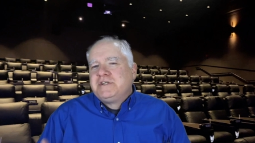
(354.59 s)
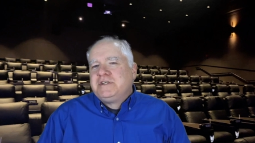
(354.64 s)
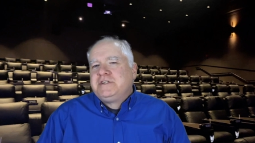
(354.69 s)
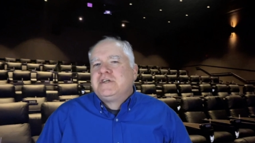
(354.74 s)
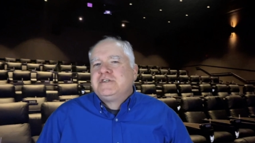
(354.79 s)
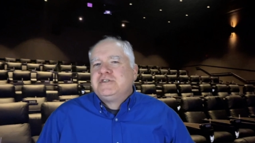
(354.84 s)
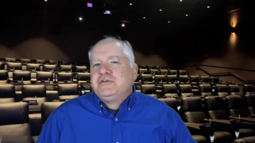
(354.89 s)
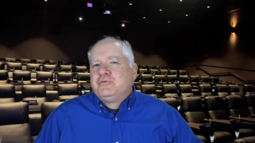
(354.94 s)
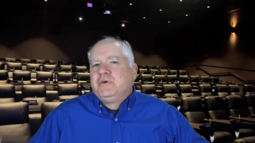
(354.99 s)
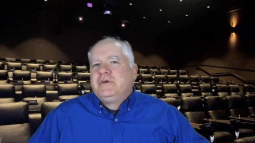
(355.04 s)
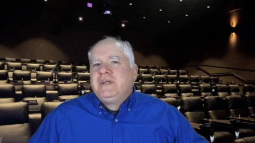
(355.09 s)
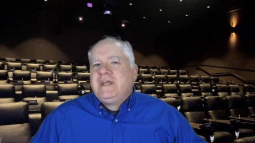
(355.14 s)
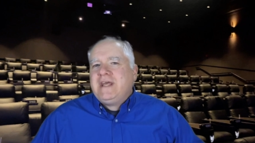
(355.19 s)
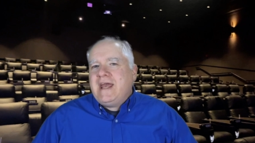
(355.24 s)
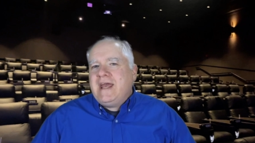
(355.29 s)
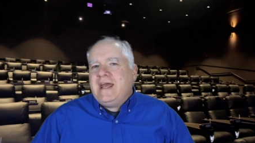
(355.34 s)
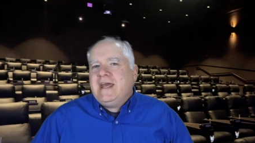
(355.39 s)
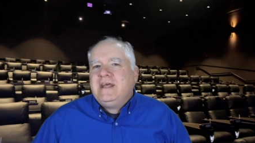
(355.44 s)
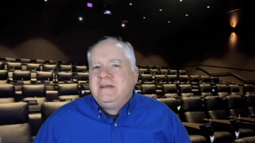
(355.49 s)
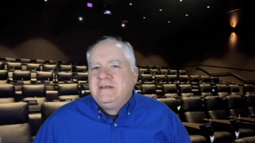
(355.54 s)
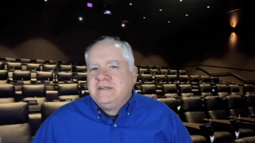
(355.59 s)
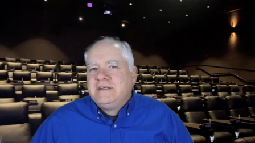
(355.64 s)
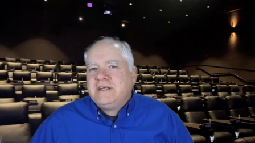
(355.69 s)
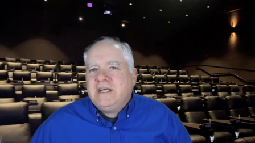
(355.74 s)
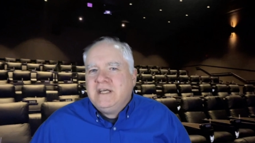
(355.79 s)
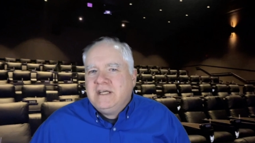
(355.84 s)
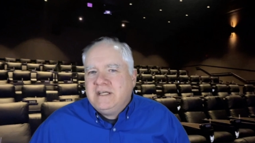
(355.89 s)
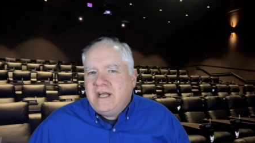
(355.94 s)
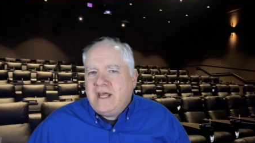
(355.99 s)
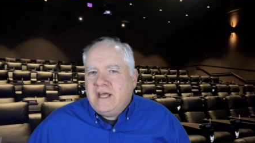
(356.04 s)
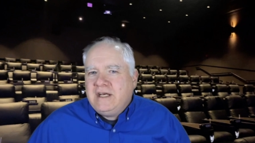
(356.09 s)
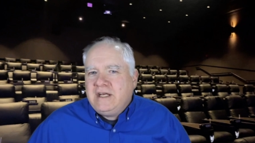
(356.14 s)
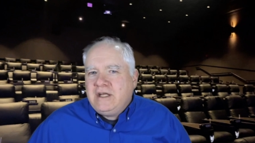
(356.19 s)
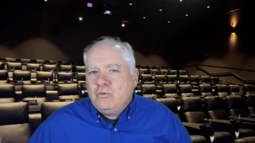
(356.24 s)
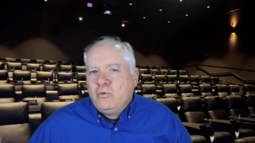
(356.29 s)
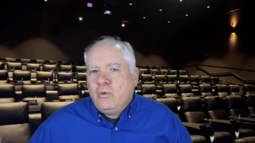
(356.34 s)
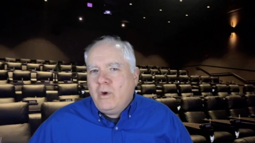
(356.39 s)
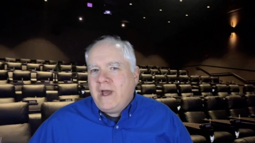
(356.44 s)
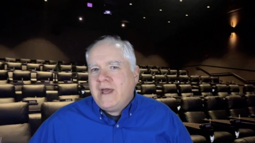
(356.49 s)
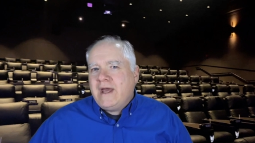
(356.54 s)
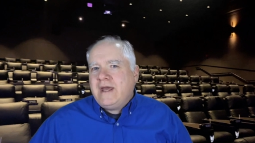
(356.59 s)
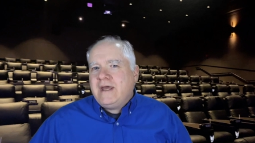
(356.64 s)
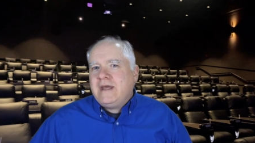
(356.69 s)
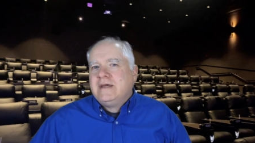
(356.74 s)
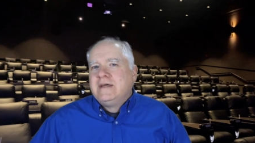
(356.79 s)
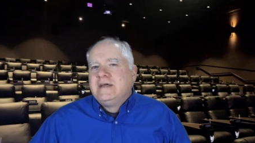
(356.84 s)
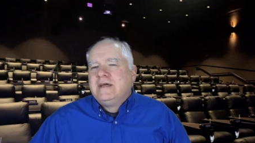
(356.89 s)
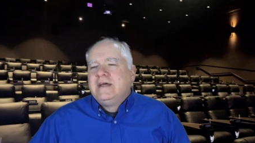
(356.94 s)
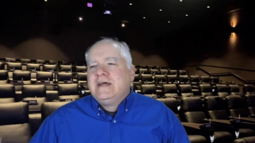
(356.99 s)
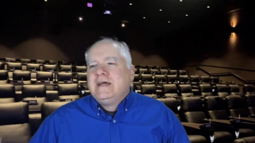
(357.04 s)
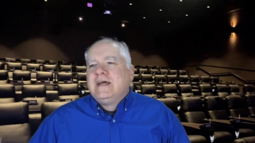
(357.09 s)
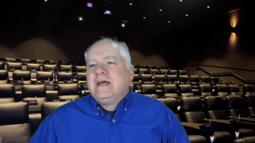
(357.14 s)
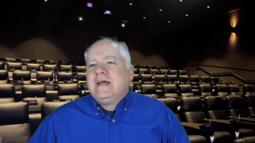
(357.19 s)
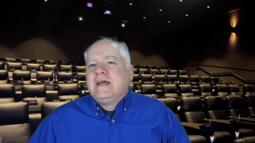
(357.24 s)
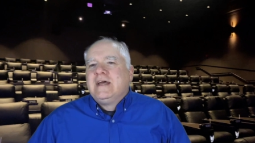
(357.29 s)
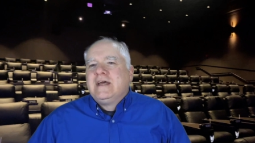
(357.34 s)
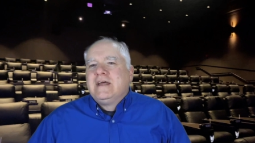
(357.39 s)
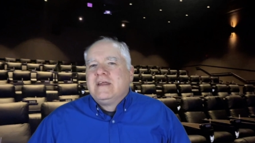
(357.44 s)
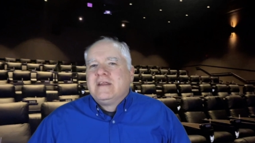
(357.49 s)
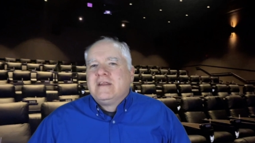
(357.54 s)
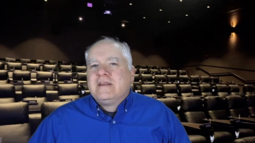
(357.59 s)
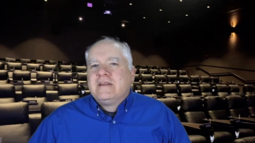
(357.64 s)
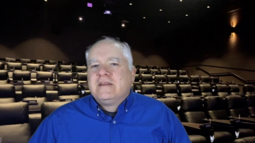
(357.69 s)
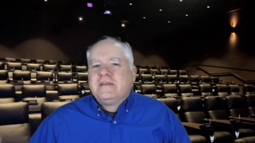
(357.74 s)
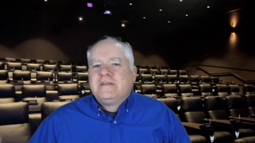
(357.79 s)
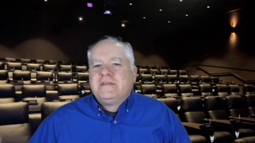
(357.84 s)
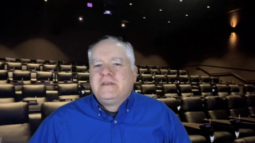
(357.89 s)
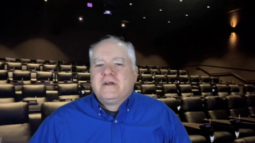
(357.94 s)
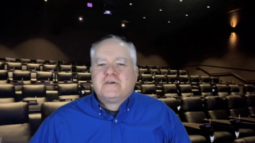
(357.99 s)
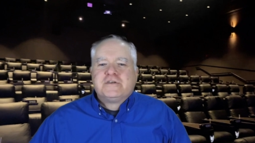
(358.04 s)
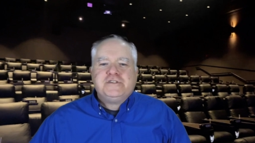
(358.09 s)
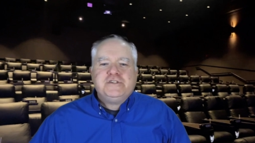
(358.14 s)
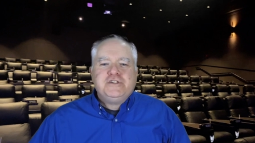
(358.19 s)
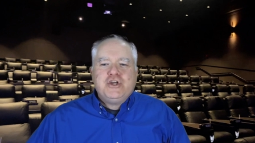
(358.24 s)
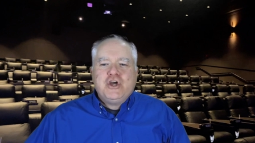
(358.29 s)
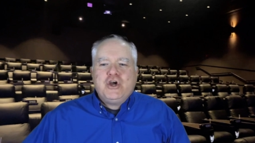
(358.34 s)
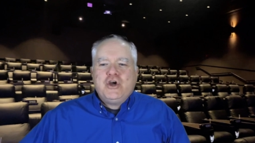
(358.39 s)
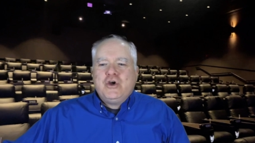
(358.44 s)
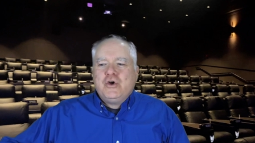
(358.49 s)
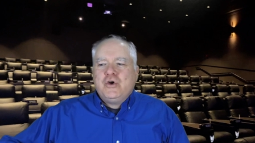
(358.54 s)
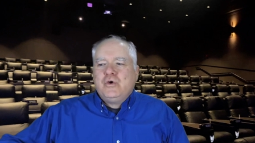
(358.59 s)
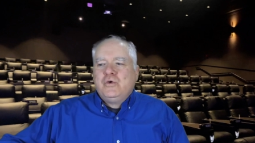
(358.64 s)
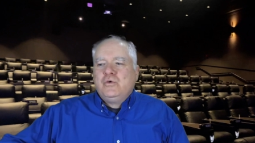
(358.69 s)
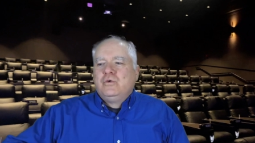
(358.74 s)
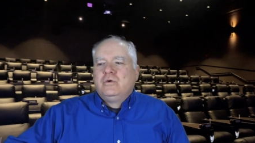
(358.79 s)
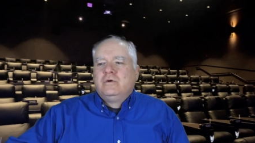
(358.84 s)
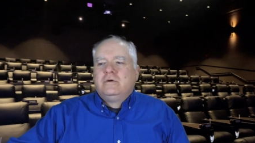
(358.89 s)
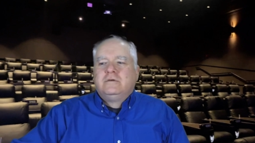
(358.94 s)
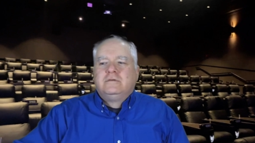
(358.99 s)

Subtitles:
it doesn't really end in any way. There's no